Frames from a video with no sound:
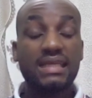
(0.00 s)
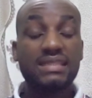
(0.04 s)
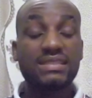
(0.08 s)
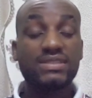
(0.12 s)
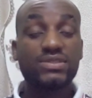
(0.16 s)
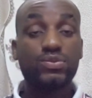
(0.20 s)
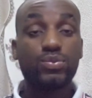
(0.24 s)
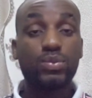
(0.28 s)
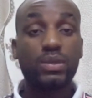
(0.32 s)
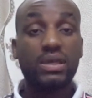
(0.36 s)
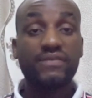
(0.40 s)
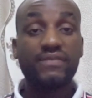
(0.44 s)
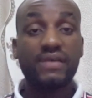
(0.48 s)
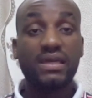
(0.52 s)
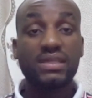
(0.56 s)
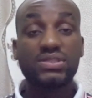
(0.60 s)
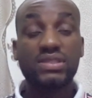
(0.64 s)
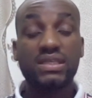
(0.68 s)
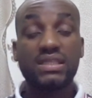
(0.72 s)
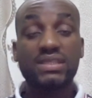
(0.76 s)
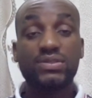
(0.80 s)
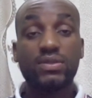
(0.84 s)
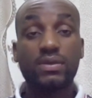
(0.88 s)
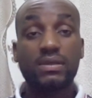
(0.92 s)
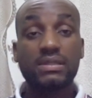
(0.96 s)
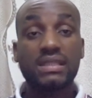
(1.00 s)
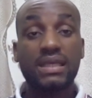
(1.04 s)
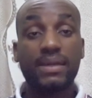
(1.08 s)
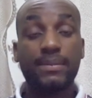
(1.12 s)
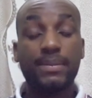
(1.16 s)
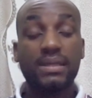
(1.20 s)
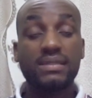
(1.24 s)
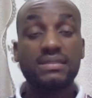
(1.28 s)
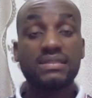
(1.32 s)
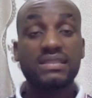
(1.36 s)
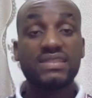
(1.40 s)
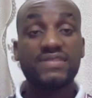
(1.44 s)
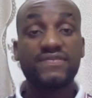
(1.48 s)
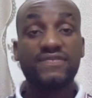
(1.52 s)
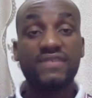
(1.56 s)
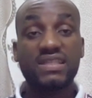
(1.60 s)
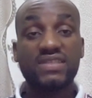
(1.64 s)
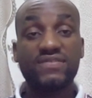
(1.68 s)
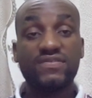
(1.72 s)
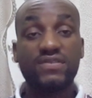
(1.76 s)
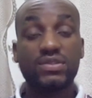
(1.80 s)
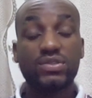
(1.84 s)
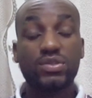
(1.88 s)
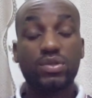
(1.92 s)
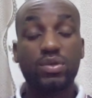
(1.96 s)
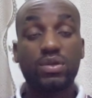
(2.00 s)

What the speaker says: As you have actually talked about his first phase,